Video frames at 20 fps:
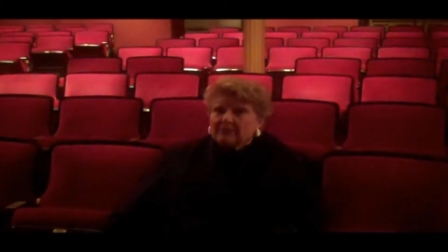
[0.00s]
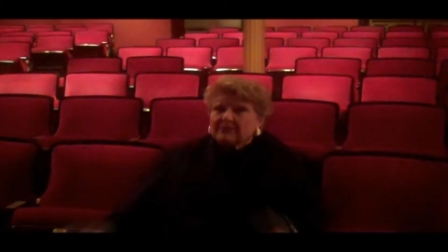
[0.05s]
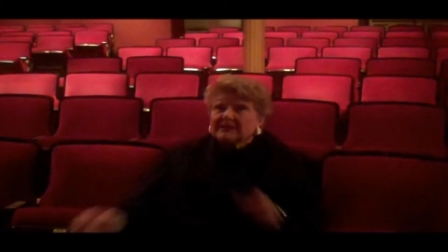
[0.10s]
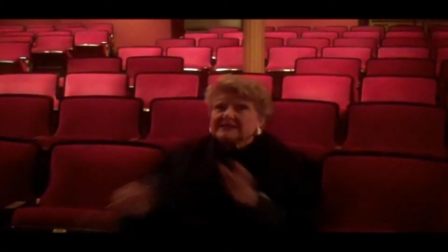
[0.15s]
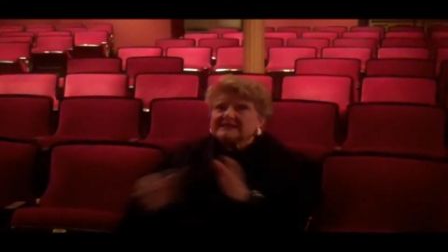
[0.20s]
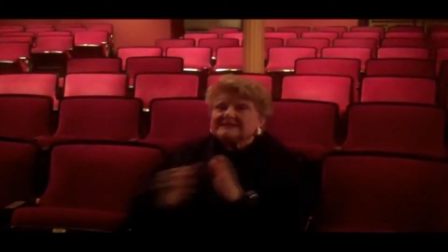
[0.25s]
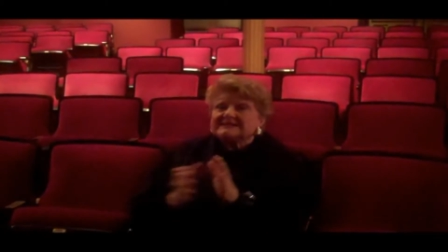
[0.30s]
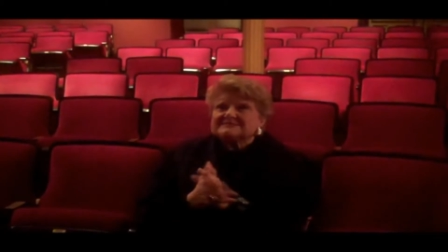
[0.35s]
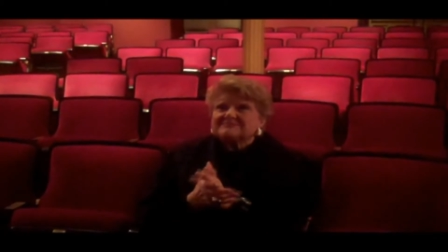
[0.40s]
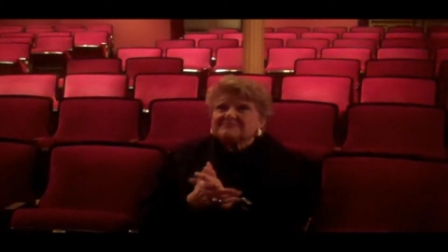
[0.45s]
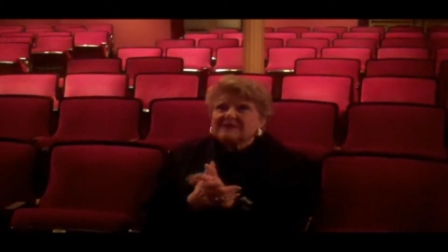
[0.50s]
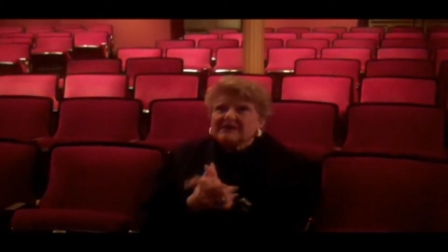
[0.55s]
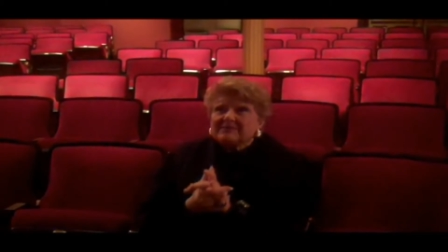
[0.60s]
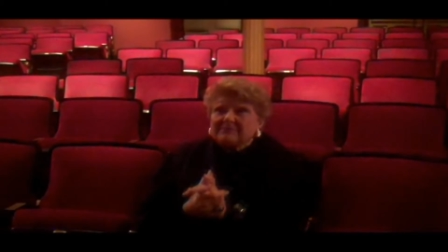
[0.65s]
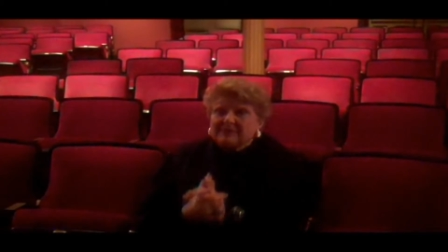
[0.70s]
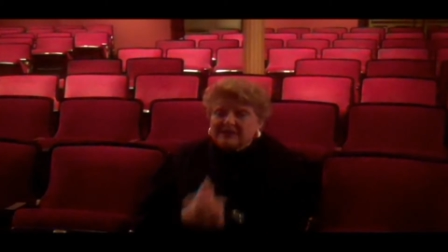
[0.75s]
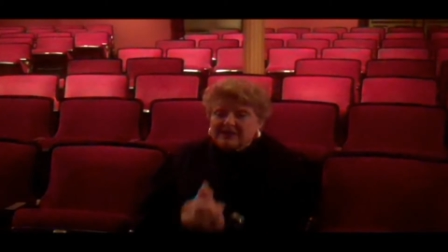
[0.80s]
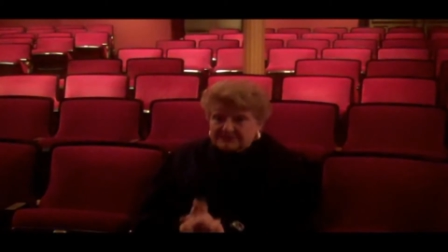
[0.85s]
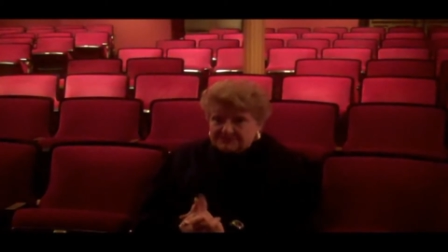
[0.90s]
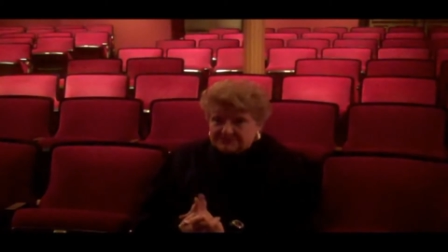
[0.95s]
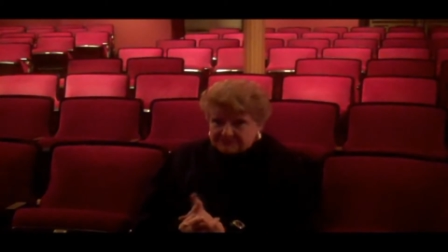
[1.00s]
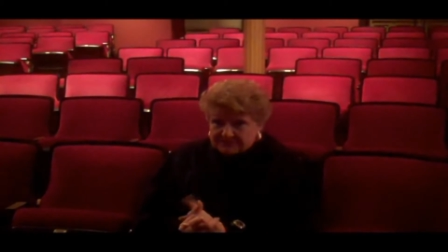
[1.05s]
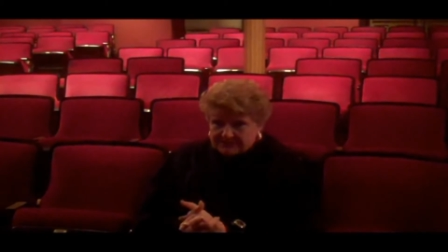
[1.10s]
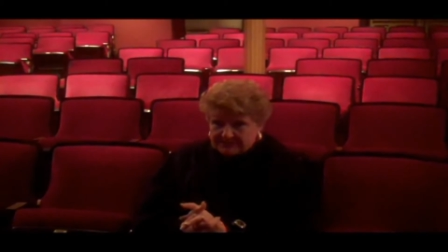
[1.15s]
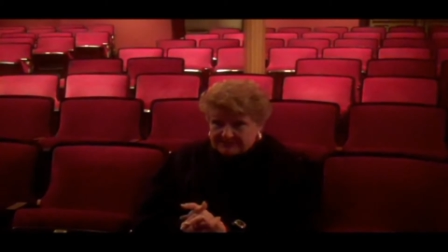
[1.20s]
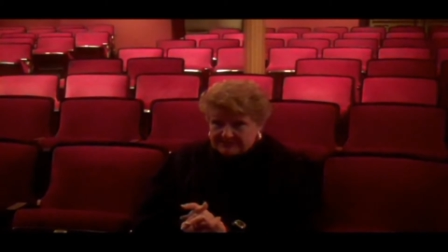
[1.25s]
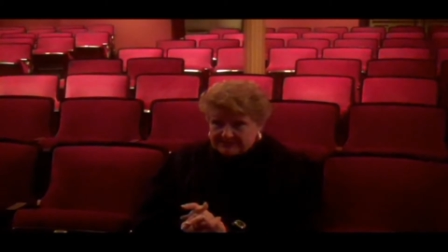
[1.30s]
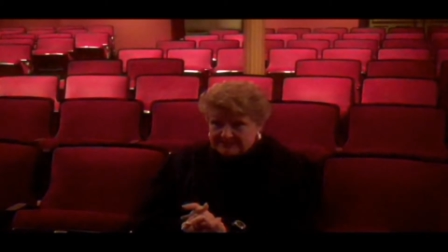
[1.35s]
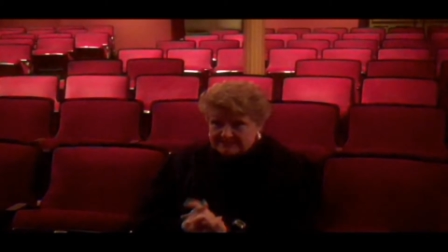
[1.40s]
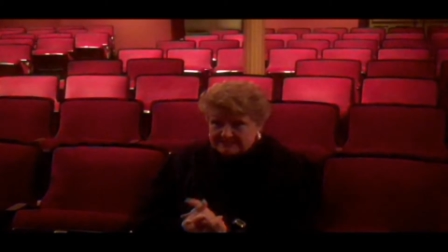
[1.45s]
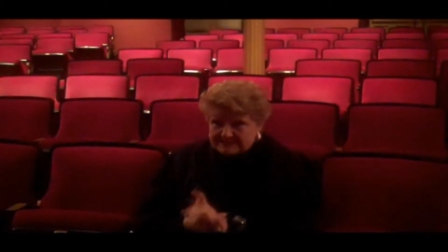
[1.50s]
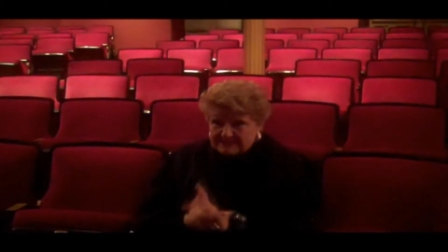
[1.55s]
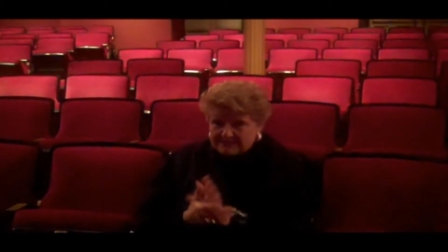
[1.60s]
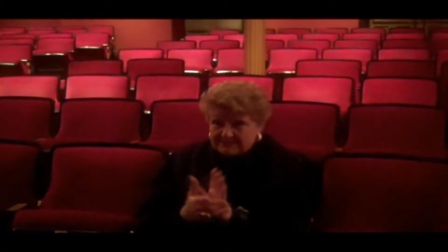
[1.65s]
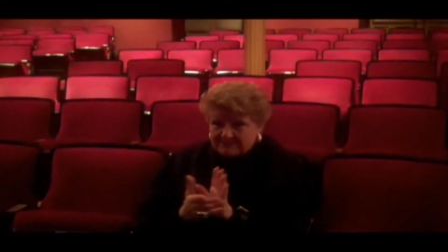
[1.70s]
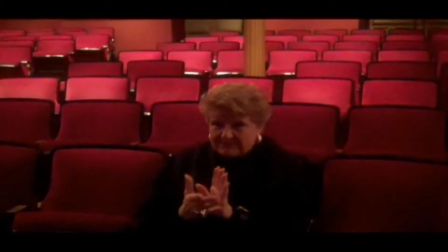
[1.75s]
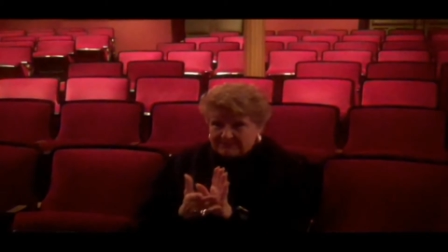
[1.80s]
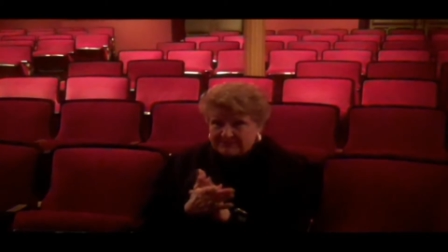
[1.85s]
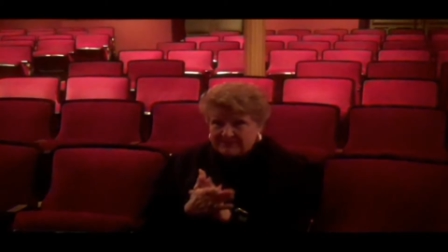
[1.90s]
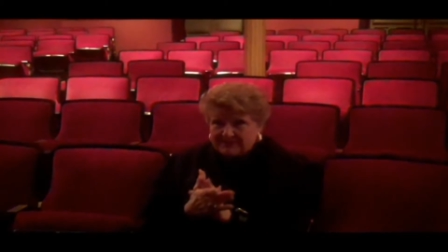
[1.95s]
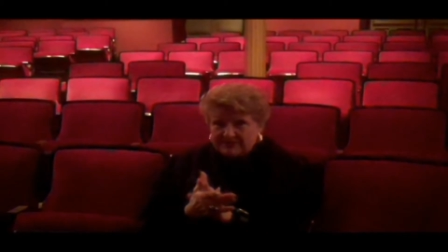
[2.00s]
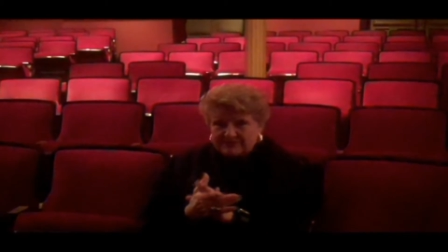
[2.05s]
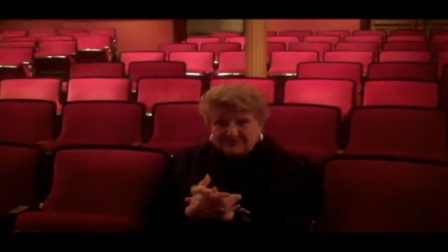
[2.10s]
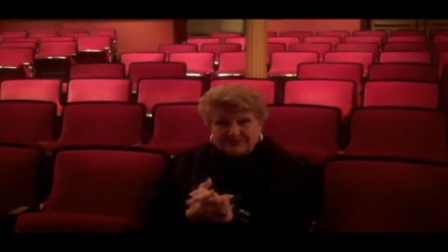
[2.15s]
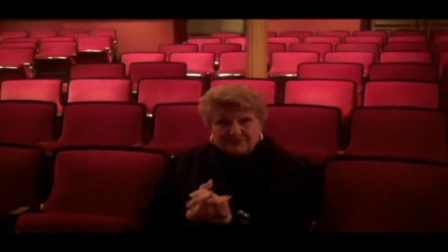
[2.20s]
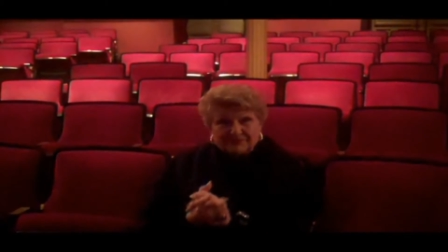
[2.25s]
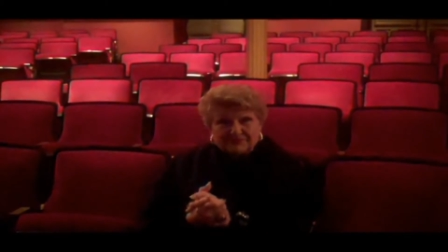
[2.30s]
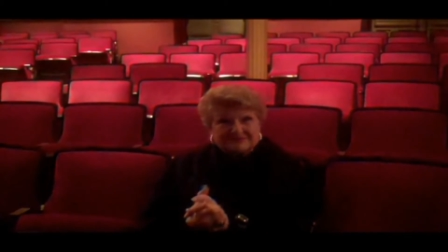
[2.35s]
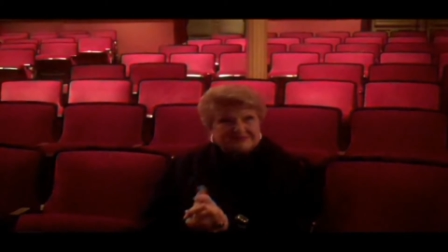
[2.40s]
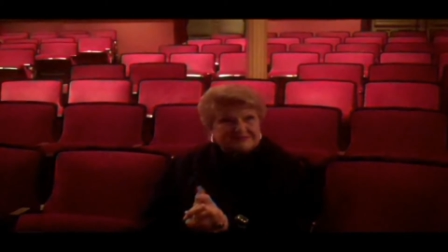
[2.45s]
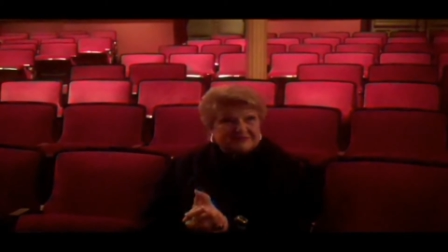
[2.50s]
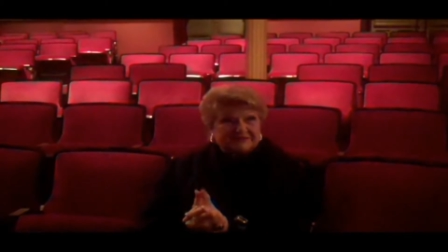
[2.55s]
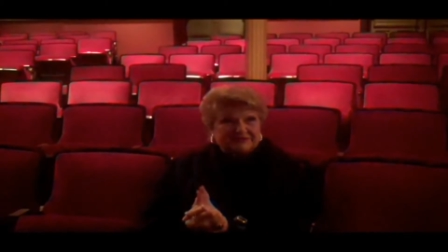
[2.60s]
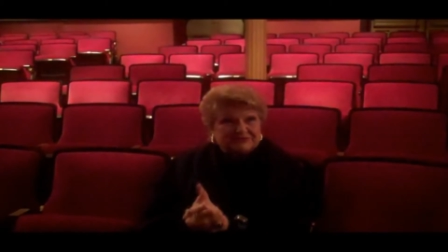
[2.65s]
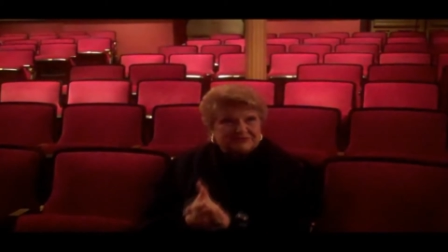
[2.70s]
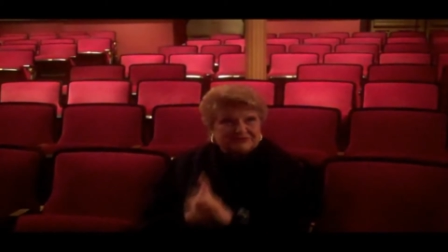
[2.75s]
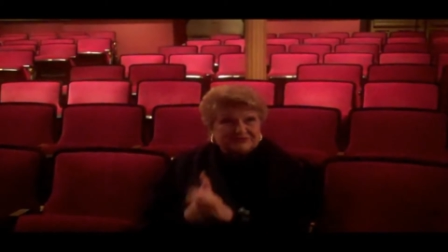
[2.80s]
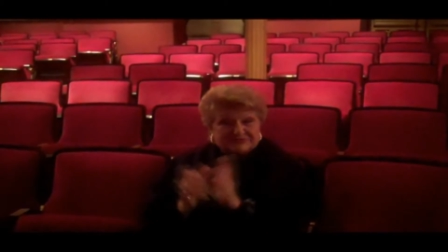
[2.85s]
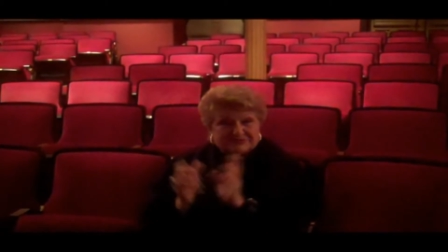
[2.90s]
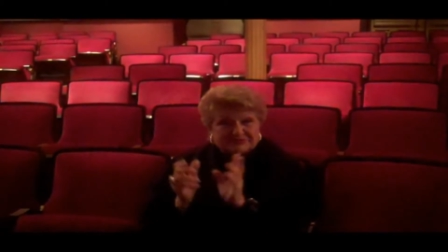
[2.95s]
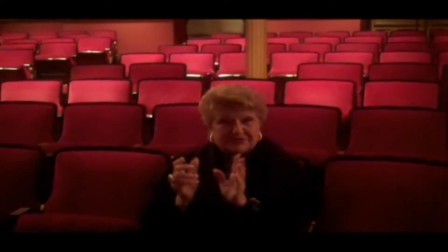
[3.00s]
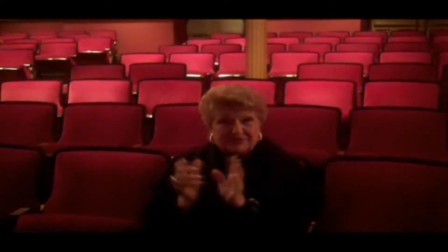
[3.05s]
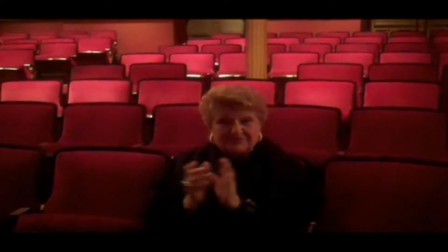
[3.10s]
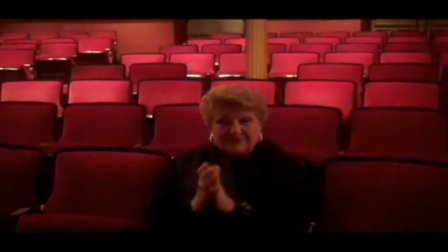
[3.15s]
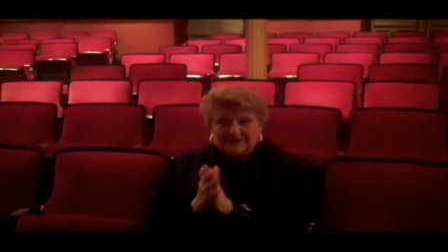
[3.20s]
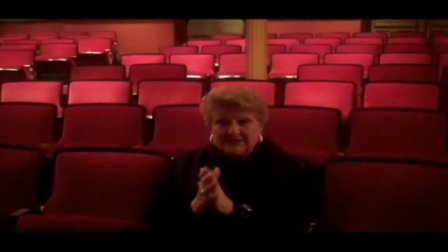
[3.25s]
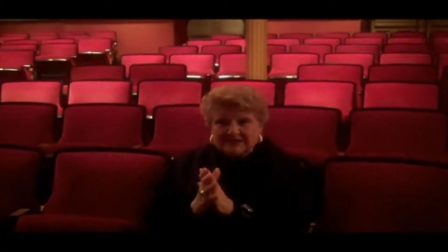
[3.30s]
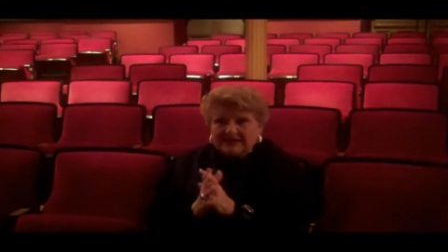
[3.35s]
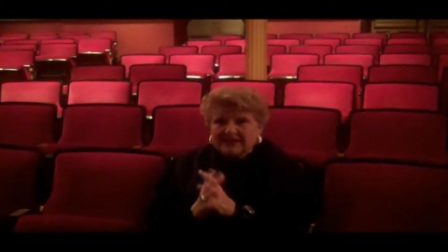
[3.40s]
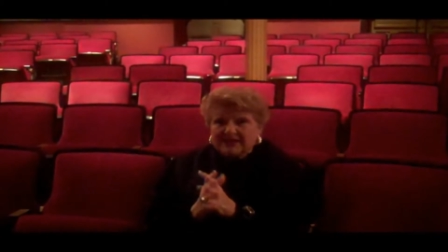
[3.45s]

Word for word: well, it's my mantra. It's not, I don't know signature song, but,